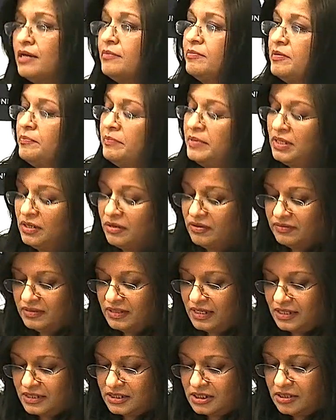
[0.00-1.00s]
But beyond
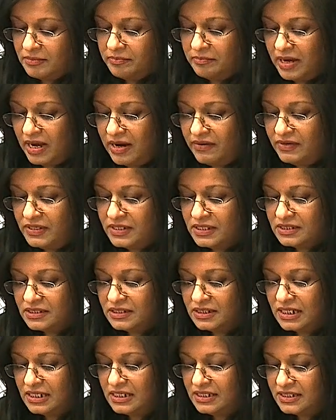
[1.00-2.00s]
that, Mary
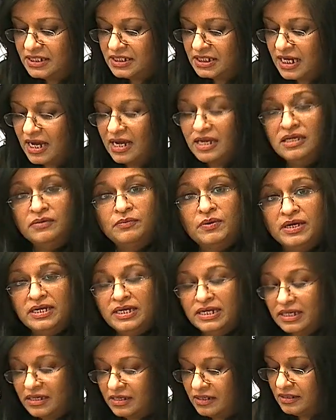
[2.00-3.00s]
doesn't elicit anywhere
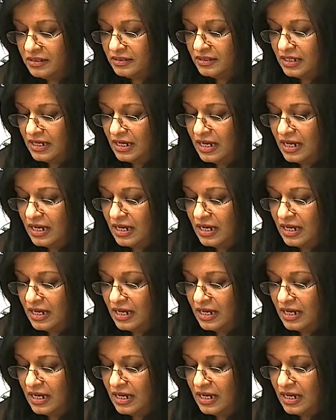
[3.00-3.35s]
near